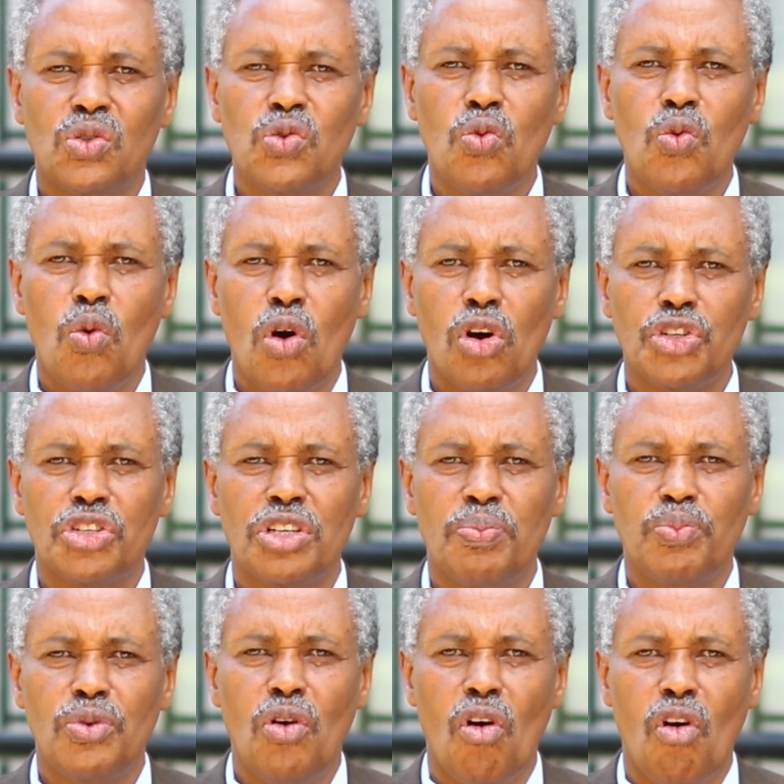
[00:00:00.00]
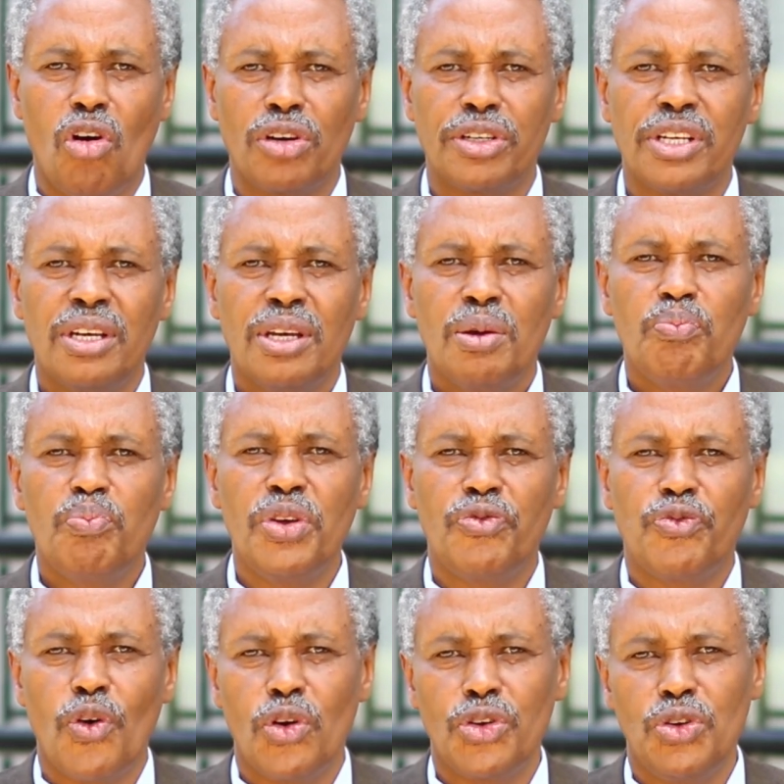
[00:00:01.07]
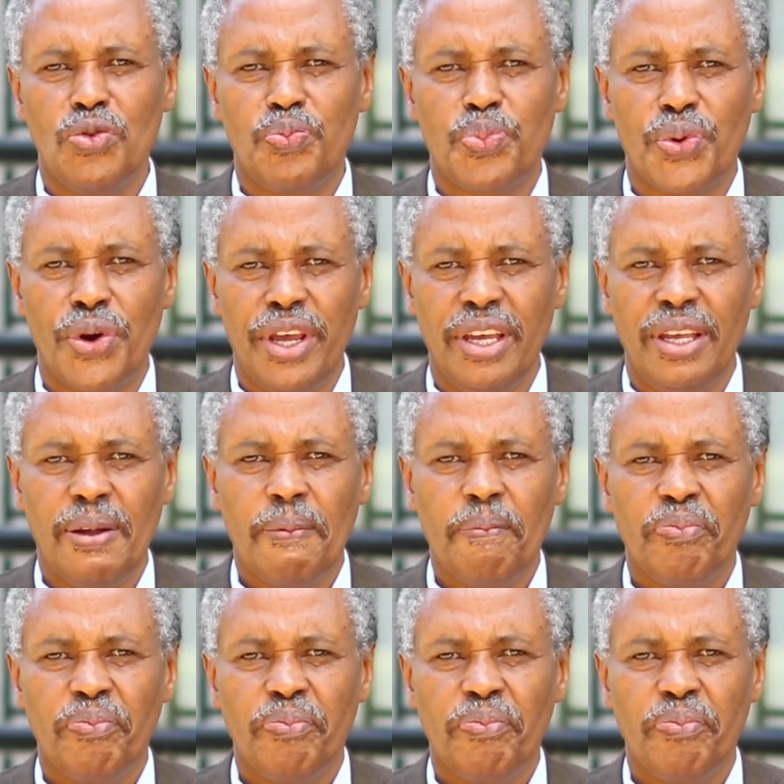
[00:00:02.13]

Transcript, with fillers: to worship God before you pray